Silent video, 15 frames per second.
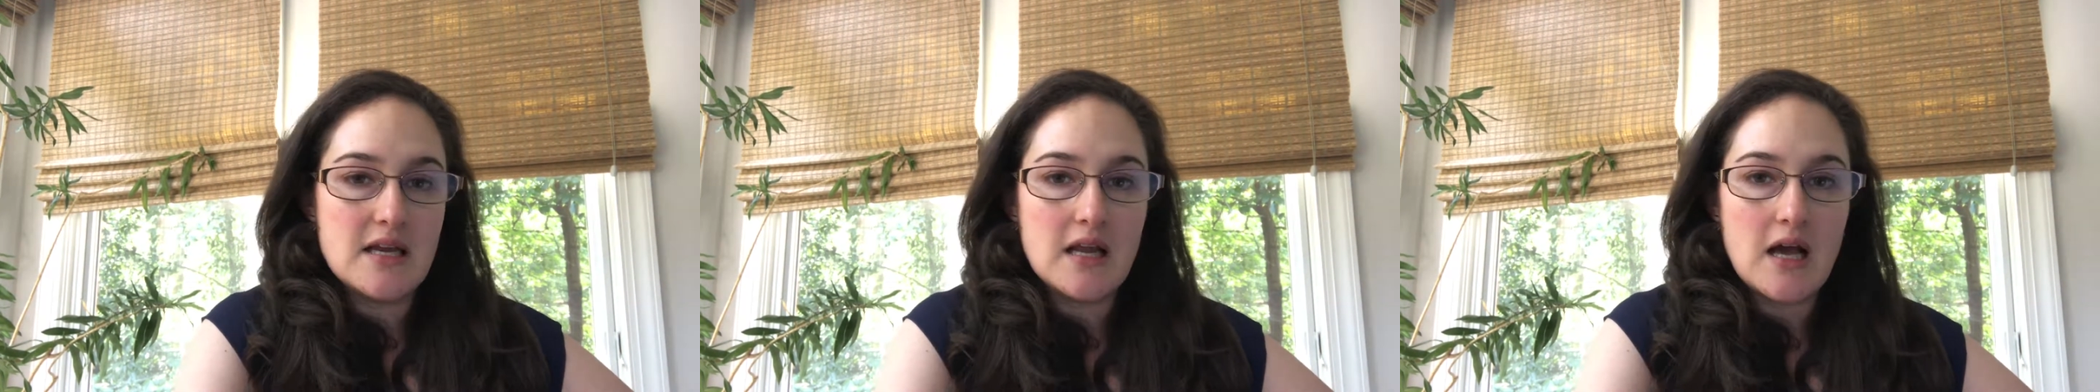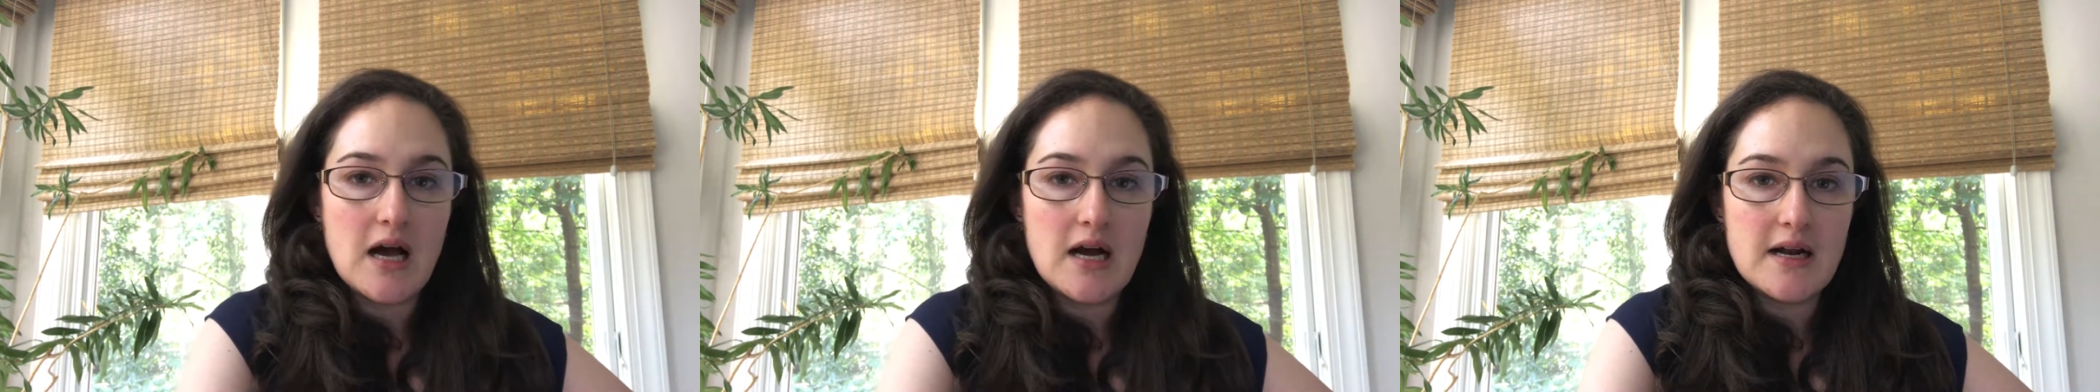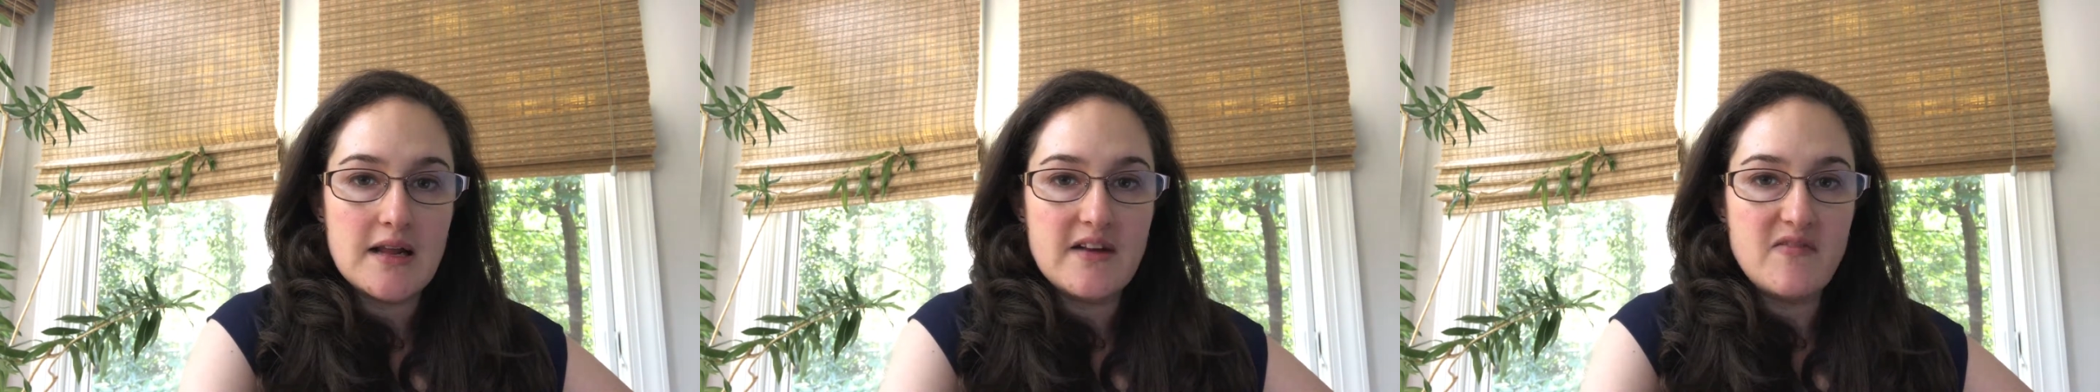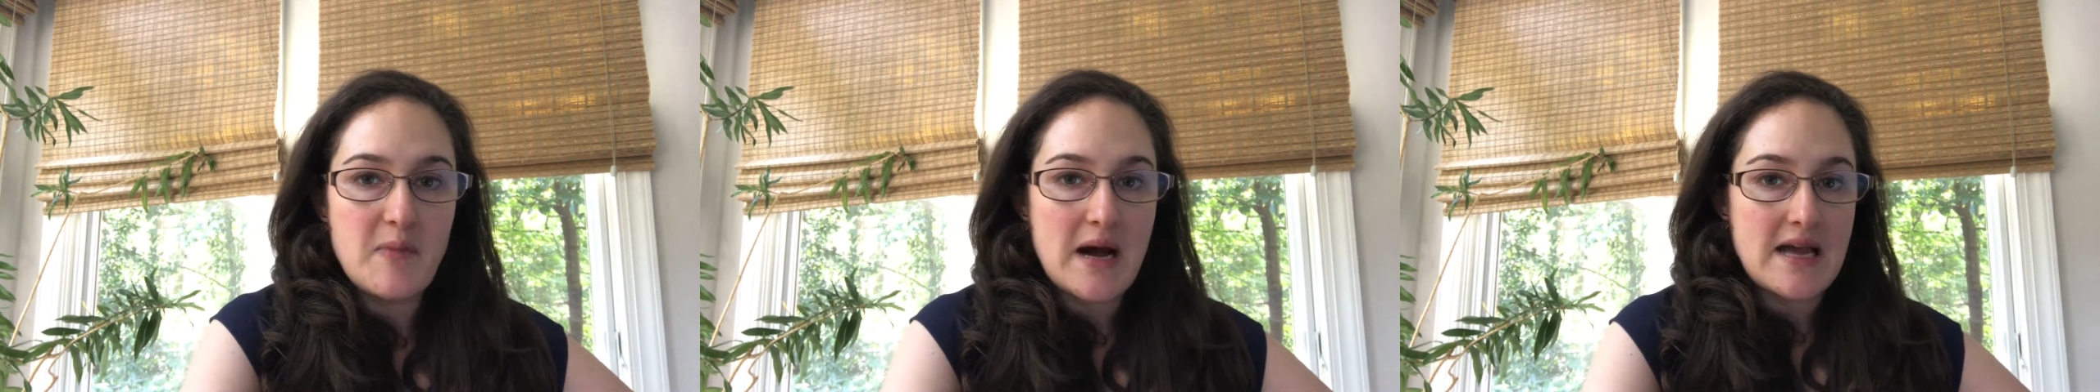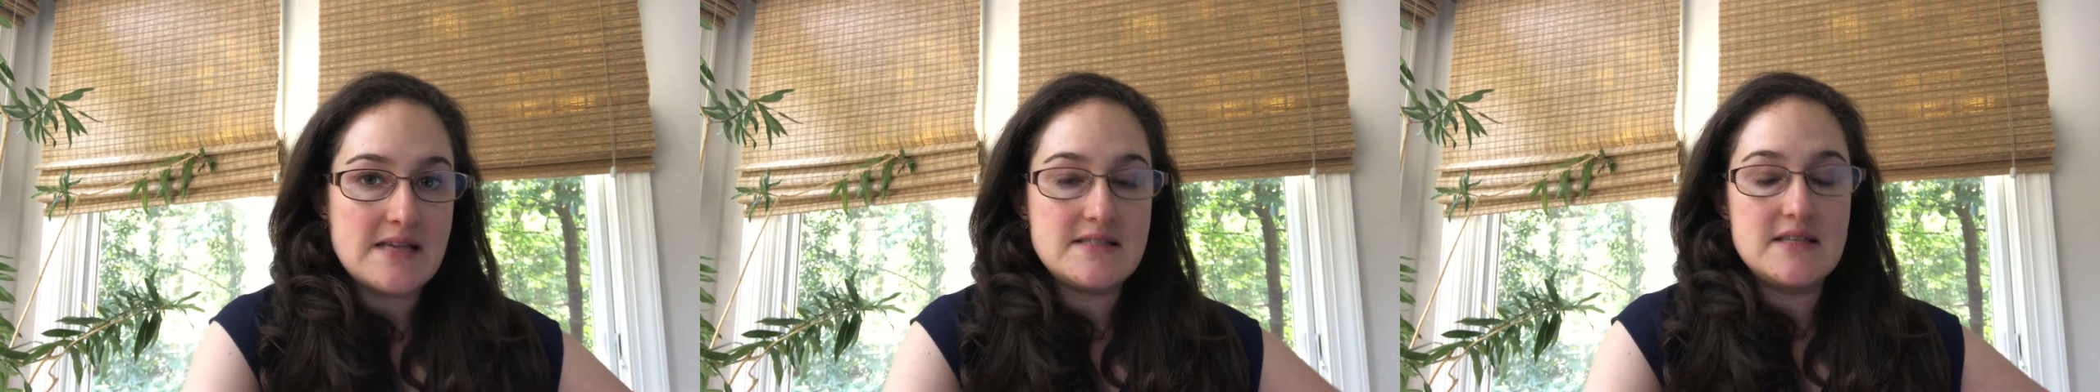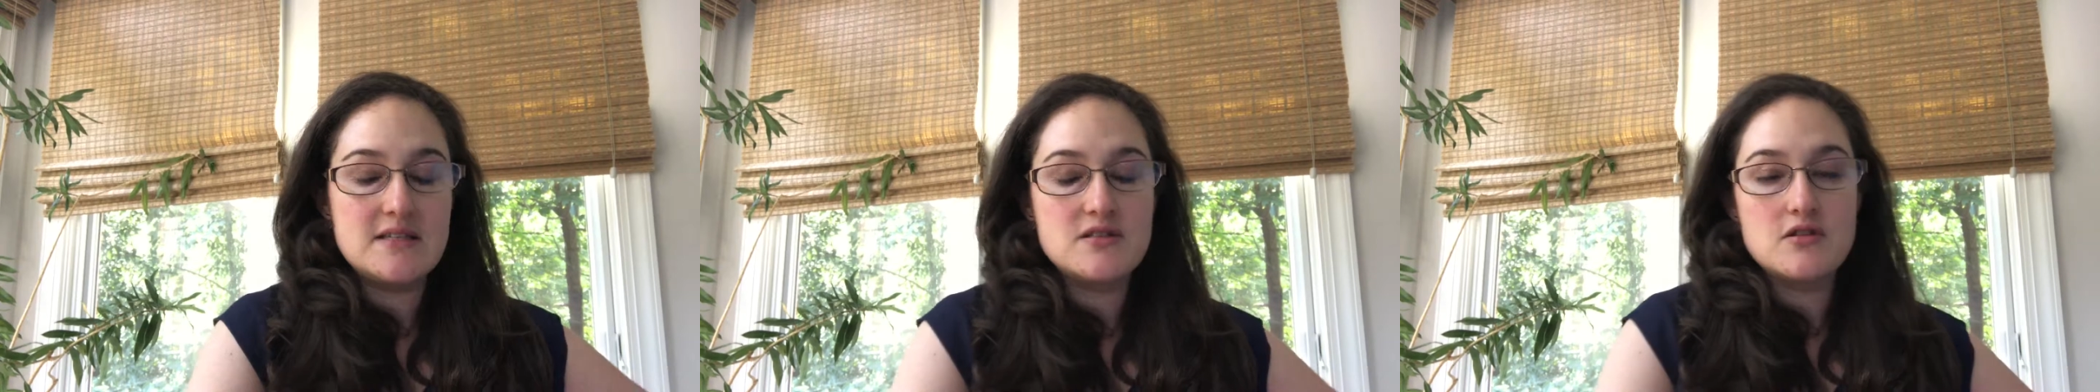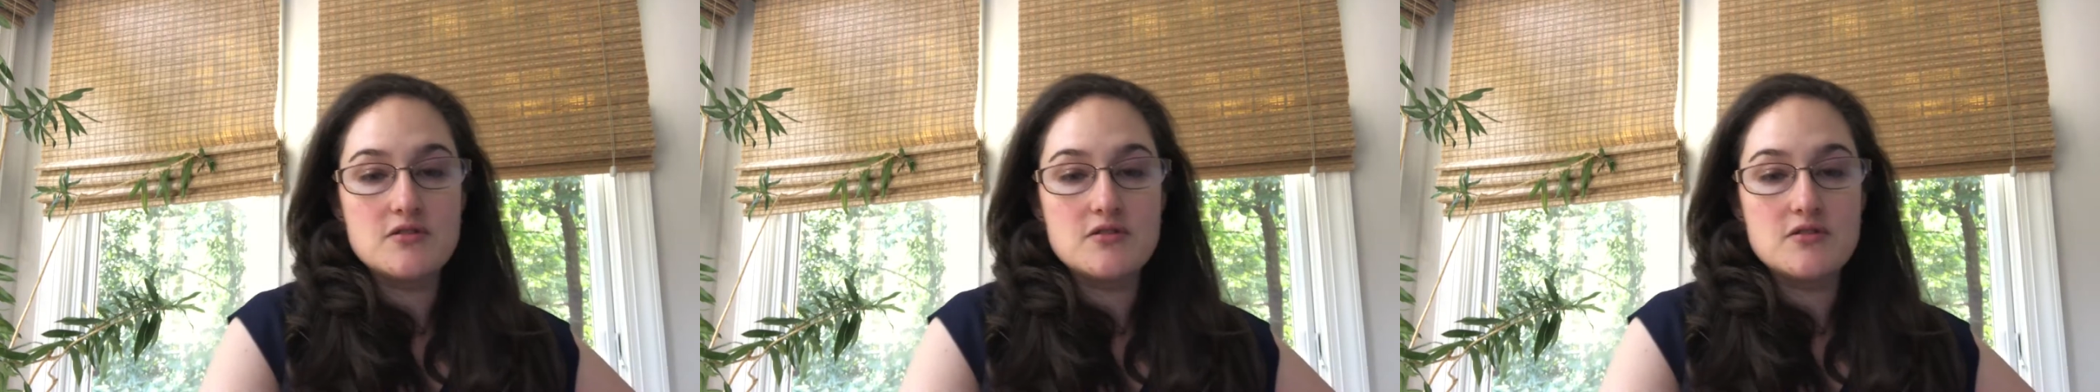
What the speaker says: and cognitive biases,